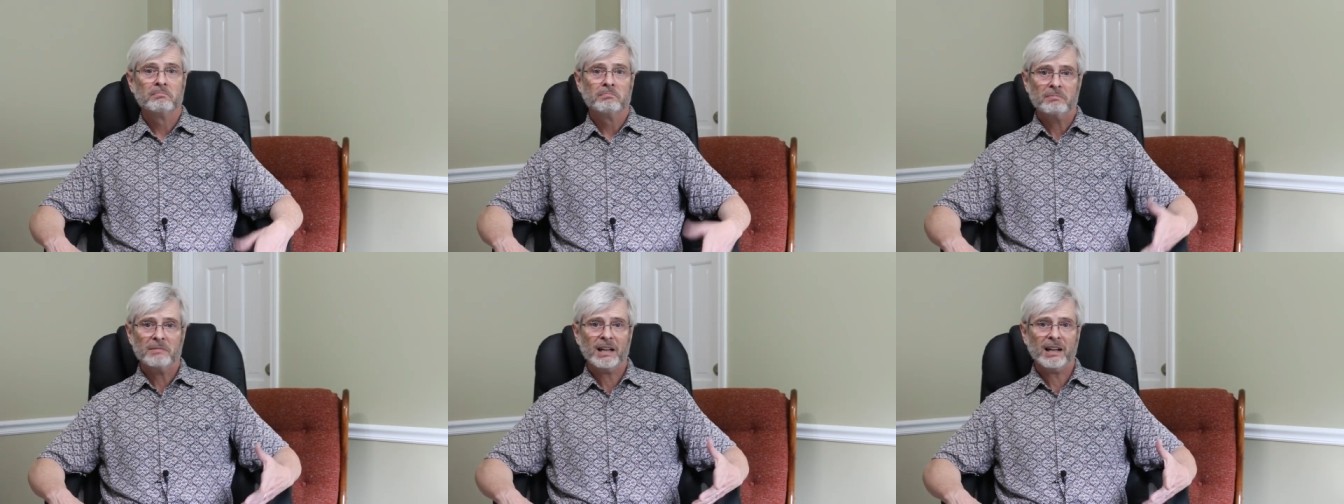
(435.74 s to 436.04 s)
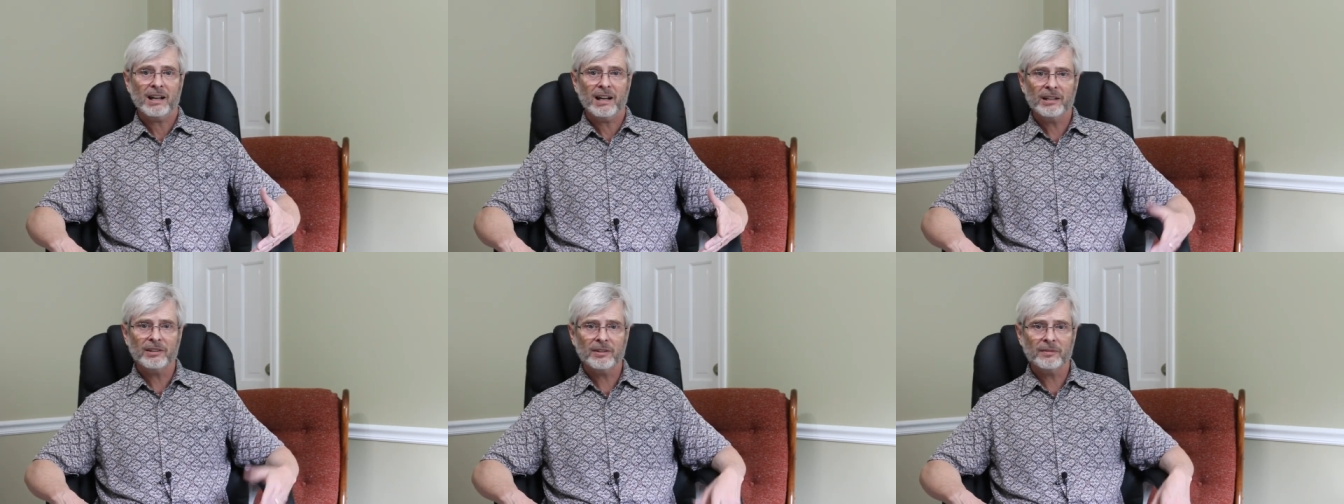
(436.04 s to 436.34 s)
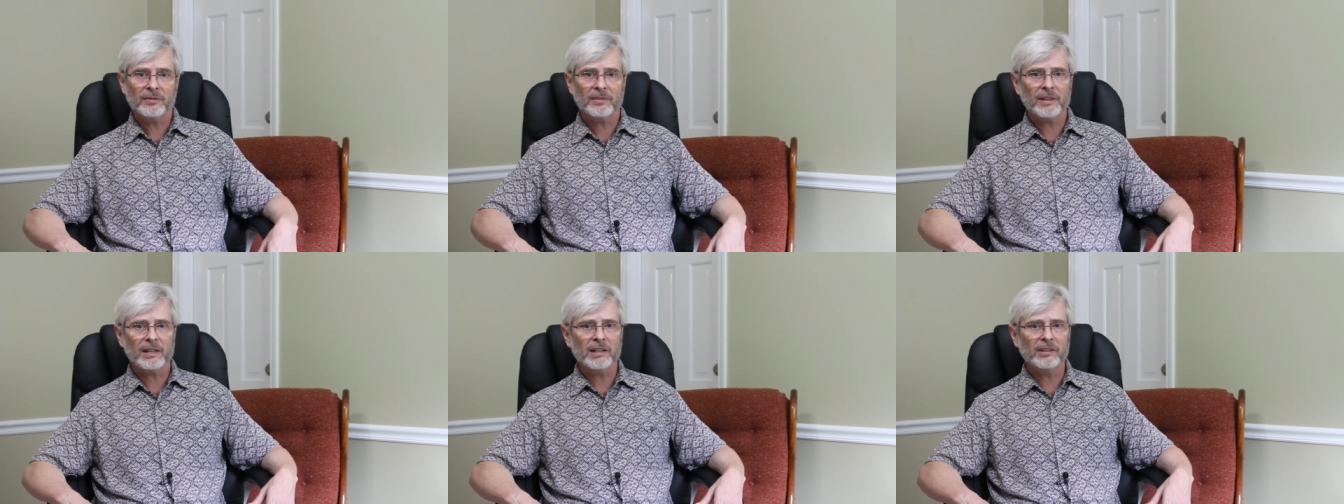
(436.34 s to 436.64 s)
the kinds
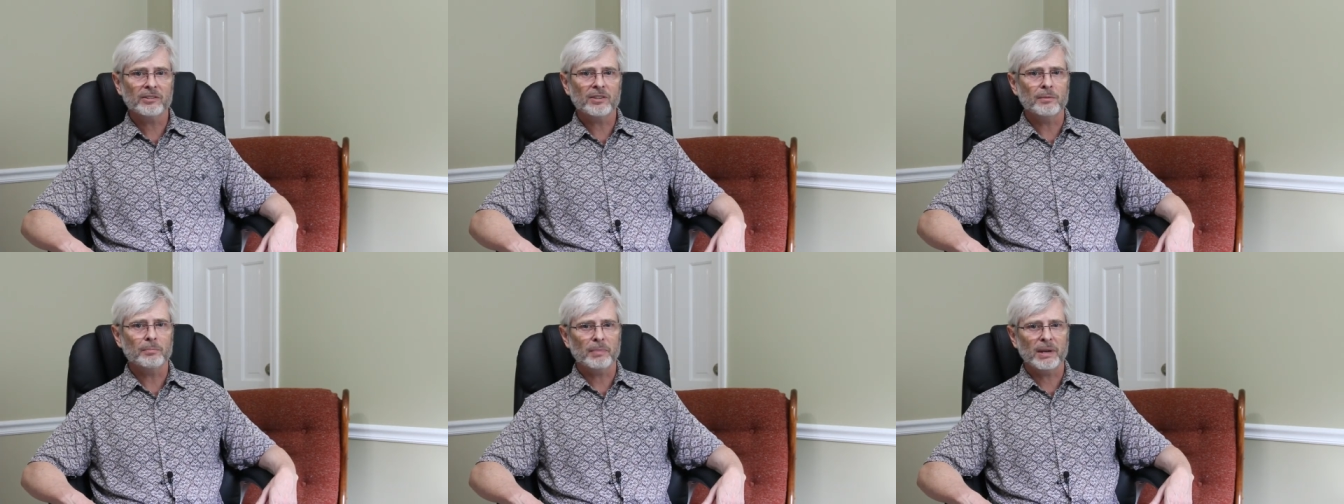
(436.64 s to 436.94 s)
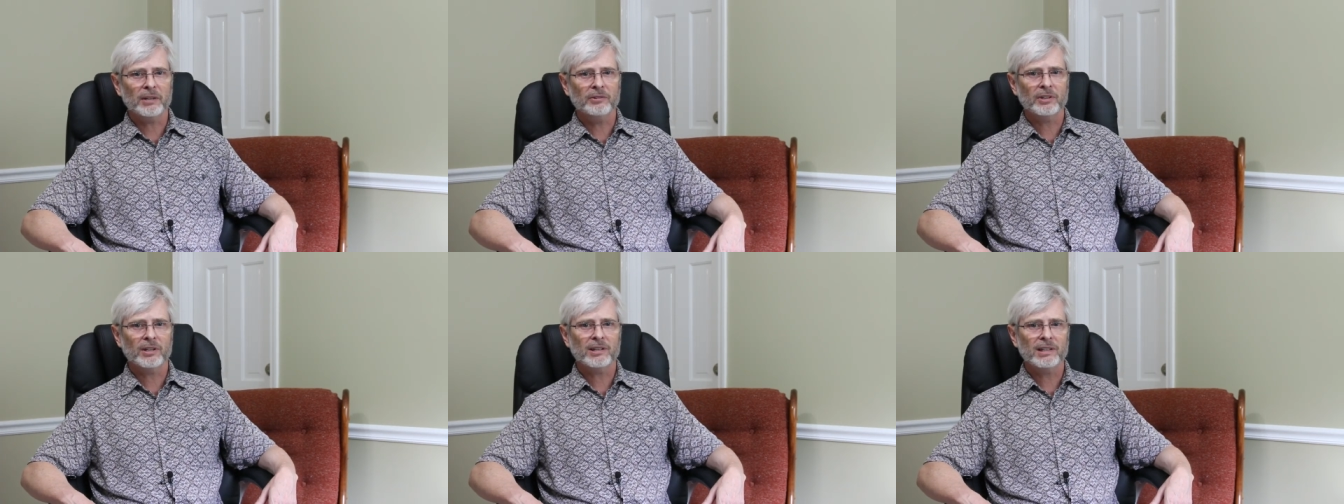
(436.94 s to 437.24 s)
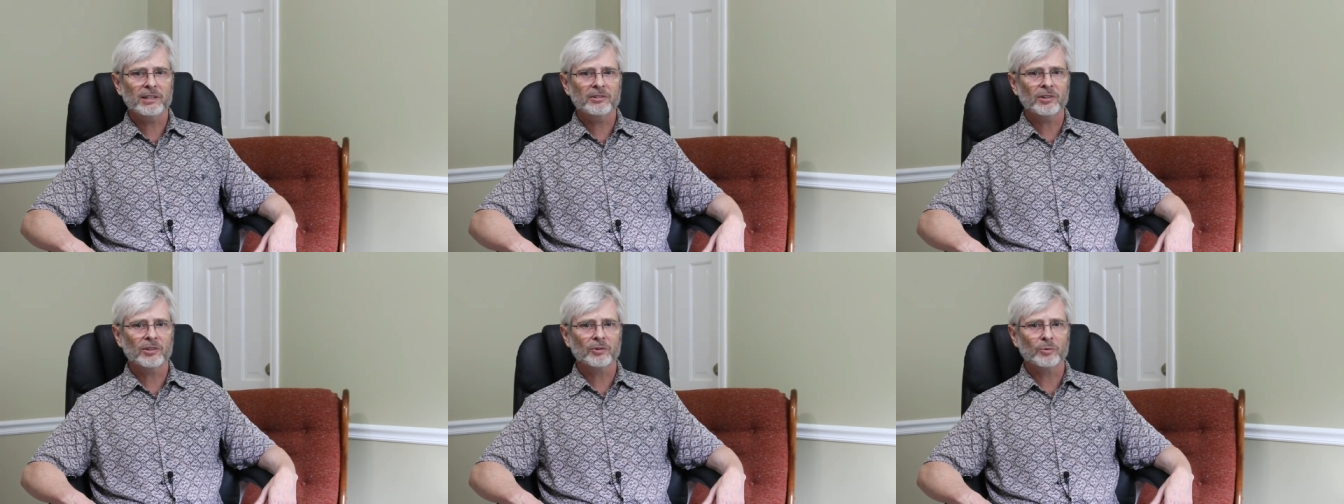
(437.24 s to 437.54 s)
of things that
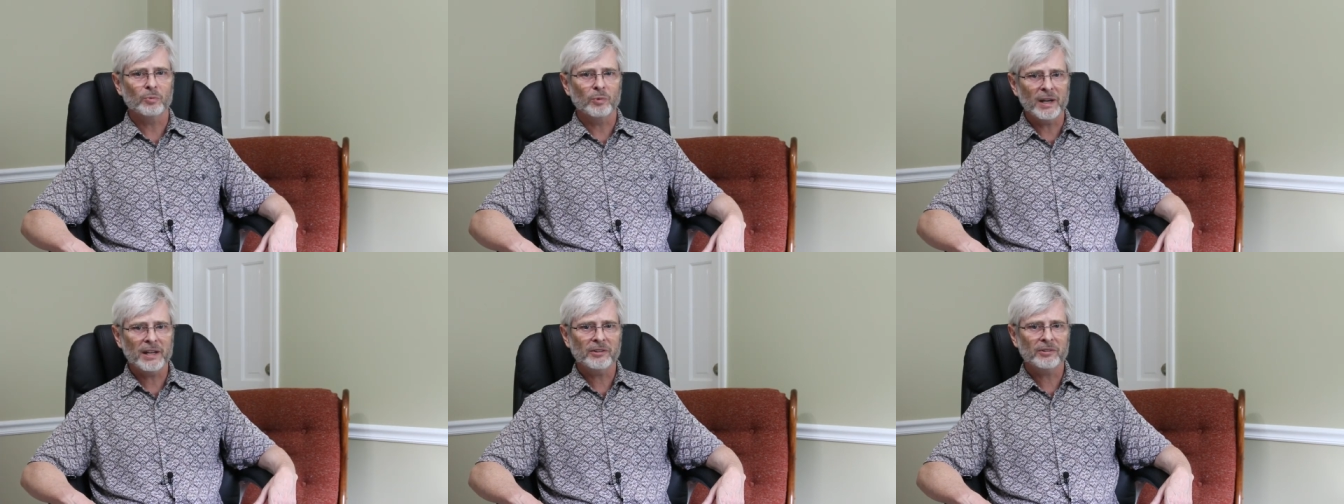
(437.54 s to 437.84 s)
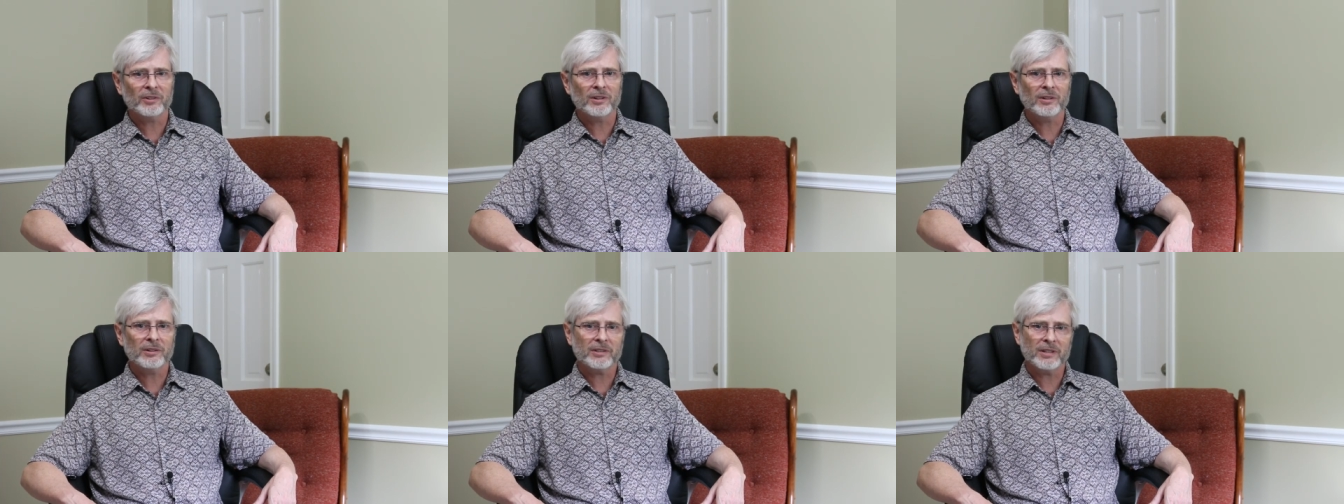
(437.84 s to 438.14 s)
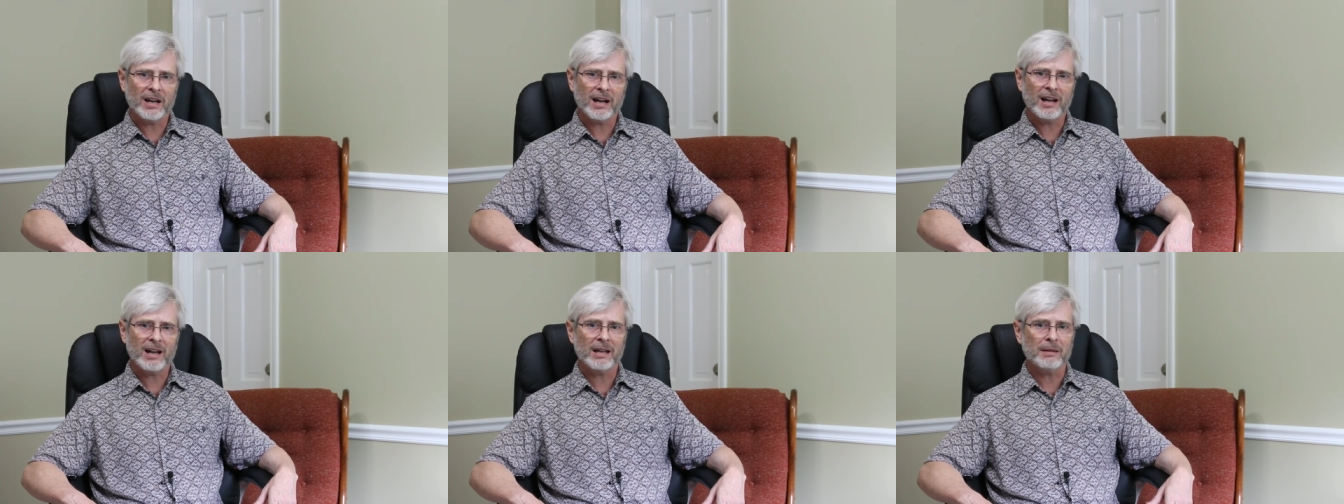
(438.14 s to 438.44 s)
basically just waste our
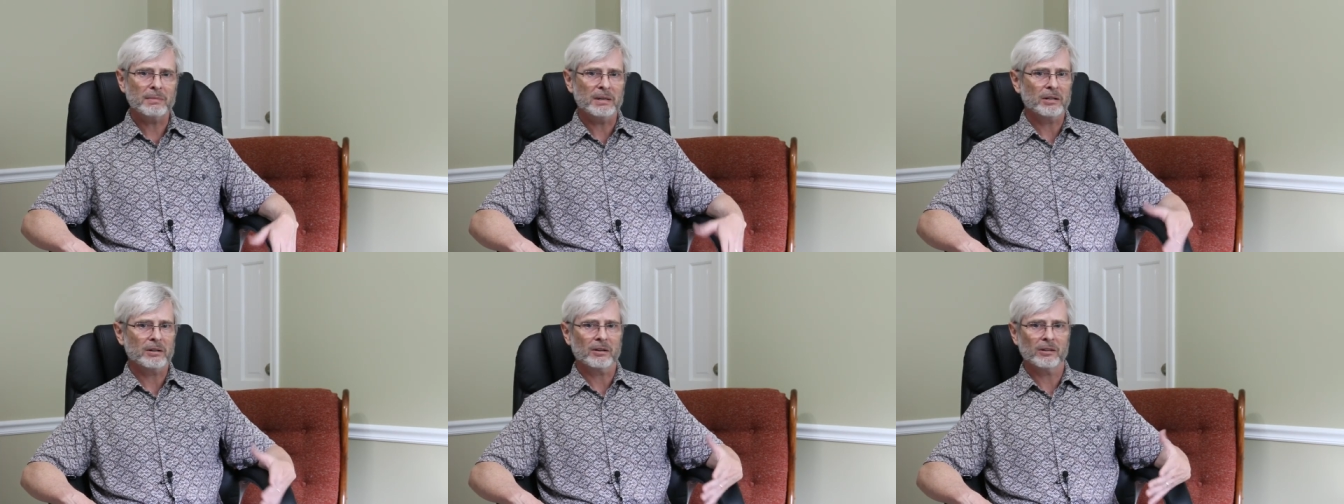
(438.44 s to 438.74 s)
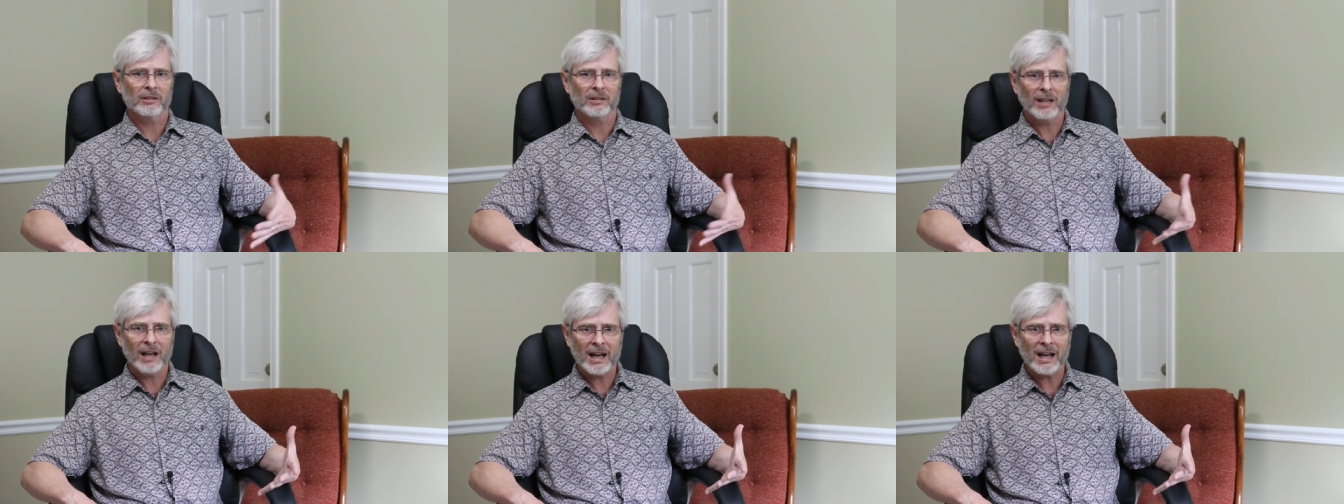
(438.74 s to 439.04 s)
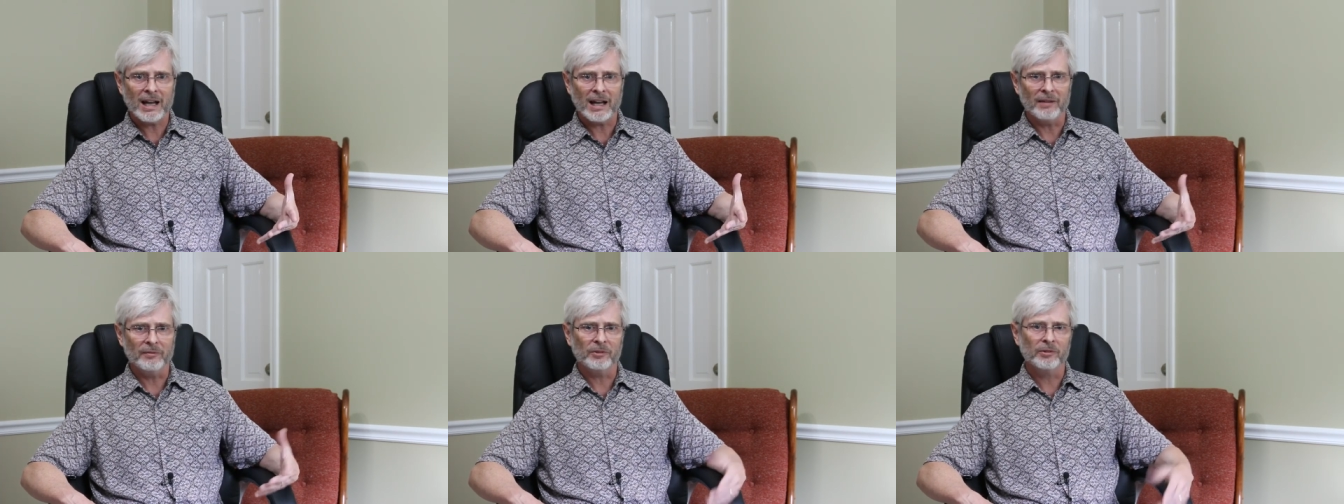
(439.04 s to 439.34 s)
time and our
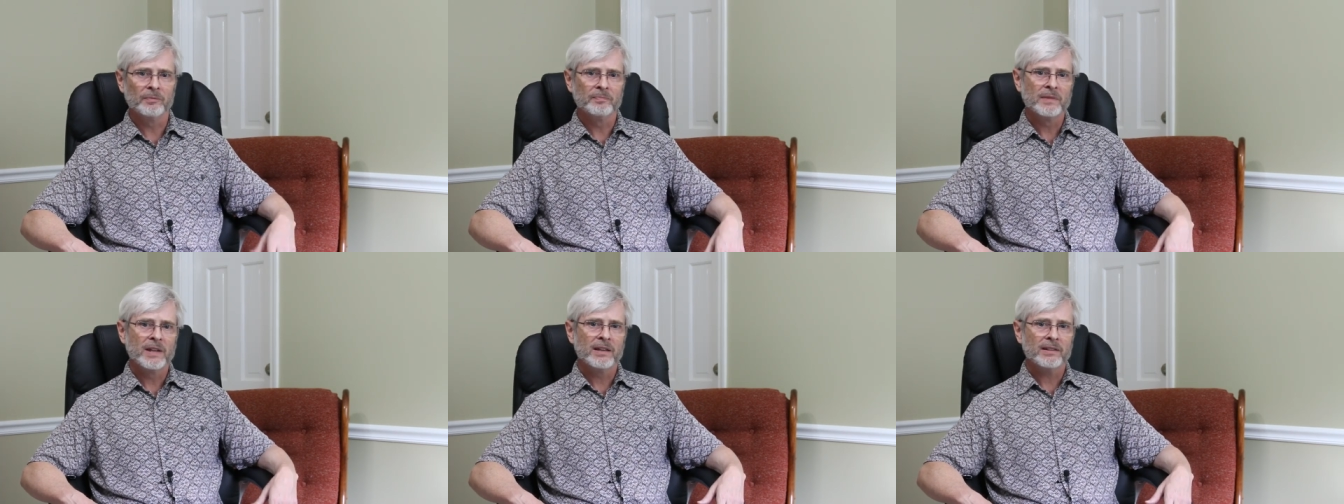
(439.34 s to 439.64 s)
lives.